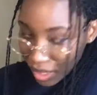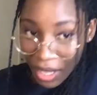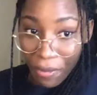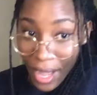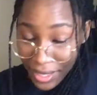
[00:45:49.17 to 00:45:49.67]

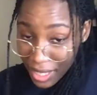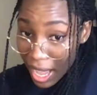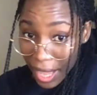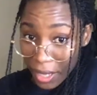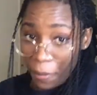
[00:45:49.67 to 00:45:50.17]
If I
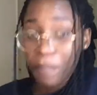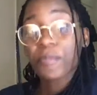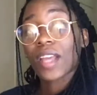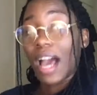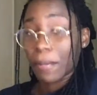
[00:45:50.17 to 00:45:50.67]
die,
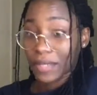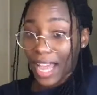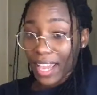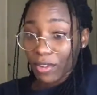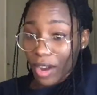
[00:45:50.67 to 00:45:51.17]
I'm
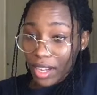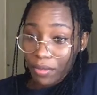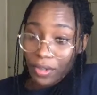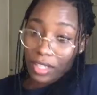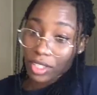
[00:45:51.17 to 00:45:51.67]
dying right
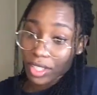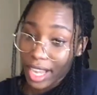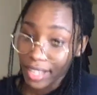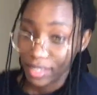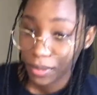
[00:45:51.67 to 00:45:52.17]
in front of you
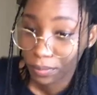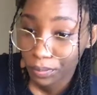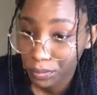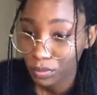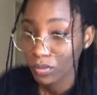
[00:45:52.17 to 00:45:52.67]
guys.
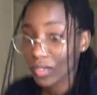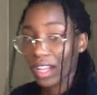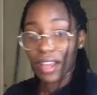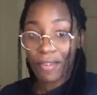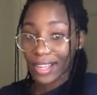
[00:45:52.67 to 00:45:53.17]

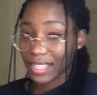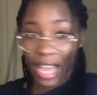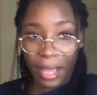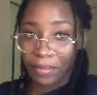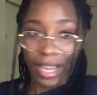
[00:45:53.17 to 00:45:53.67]
If I
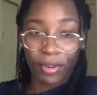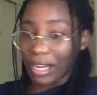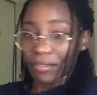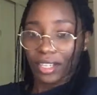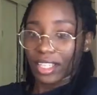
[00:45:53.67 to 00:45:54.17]
die, I'm dying
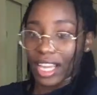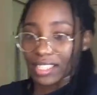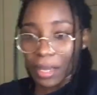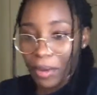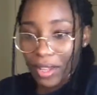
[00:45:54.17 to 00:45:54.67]
right in front of you
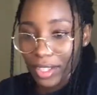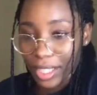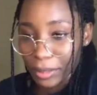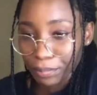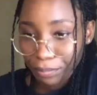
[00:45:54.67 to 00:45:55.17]
guys. I'm not
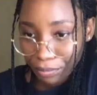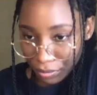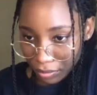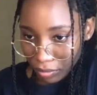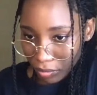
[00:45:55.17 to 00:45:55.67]
looking.
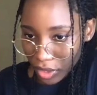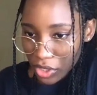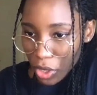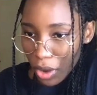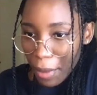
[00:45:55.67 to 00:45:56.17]

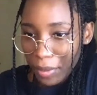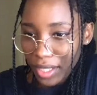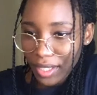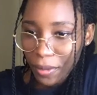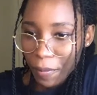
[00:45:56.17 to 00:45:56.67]
So
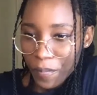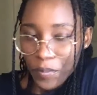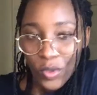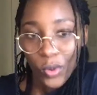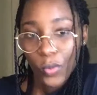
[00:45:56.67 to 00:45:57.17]

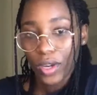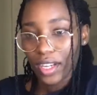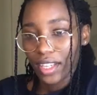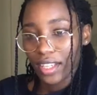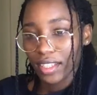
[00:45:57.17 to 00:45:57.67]
we're
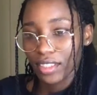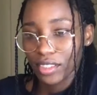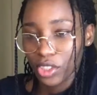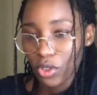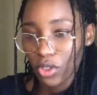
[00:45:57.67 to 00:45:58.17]
gonna
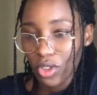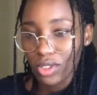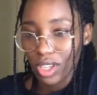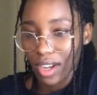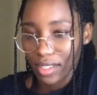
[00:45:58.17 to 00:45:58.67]
do new
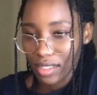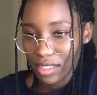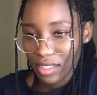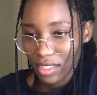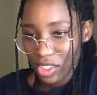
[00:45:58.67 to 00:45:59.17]

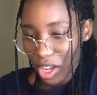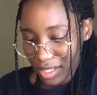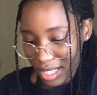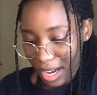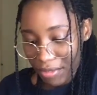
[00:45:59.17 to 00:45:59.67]
songs.
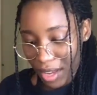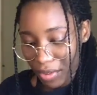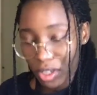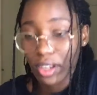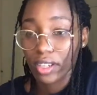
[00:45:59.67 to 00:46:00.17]
Songs that I've
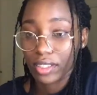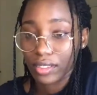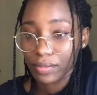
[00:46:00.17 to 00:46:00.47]
never heard.